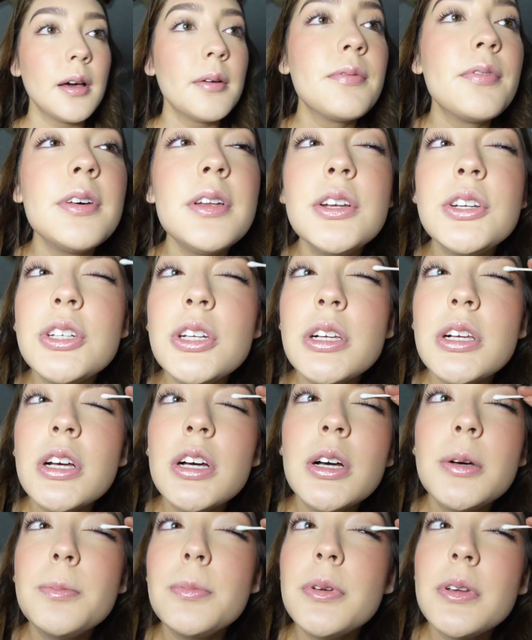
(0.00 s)
I'm finishing
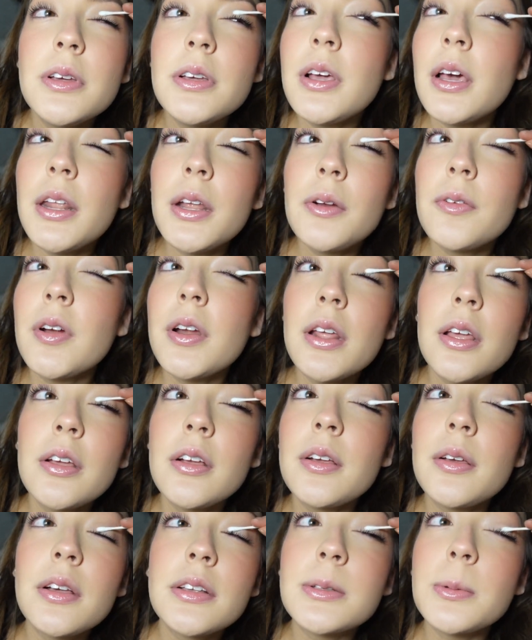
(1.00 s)
up getting
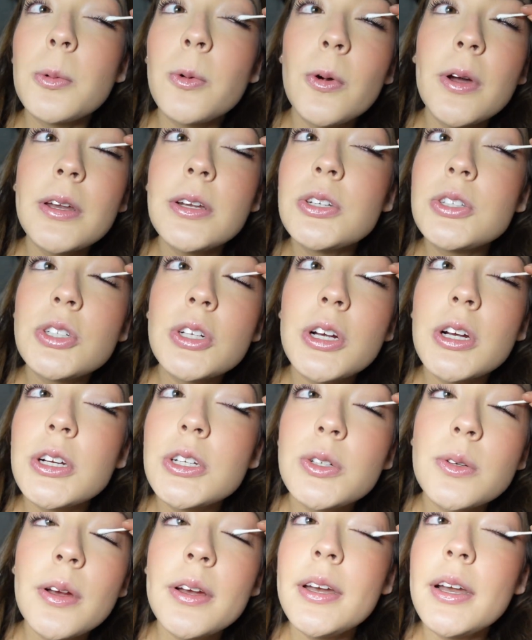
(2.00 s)
ready because I'm going to
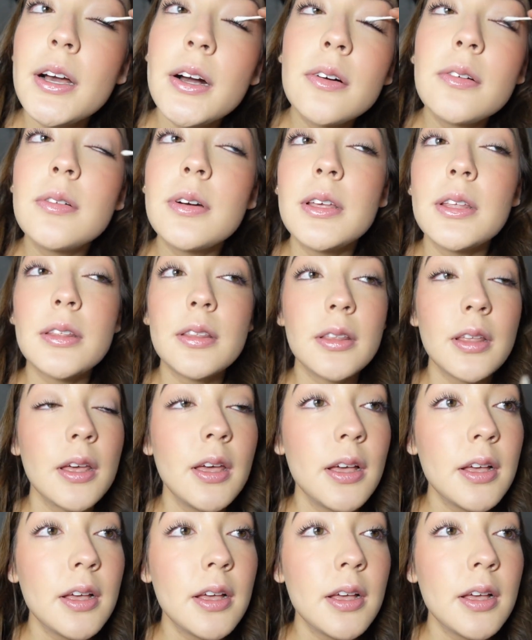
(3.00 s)
church right now with